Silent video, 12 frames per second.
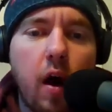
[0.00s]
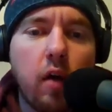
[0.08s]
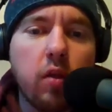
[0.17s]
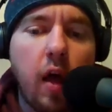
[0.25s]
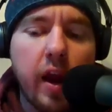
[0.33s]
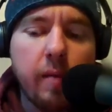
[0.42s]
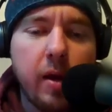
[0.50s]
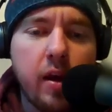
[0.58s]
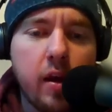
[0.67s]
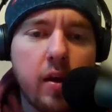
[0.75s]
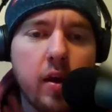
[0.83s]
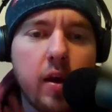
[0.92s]

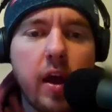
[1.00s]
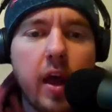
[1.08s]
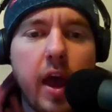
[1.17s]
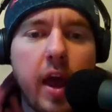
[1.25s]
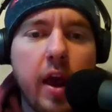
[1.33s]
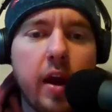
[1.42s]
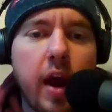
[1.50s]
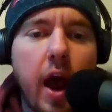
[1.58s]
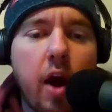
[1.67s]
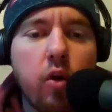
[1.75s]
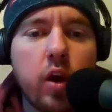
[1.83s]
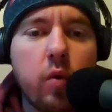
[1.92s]
alignment, and
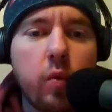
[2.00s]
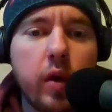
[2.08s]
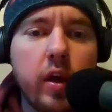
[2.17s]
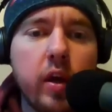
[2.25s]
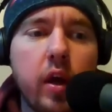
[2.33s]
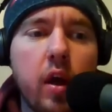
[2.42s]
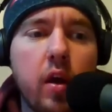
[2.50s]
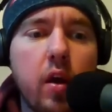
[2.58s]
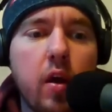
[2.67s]
how can we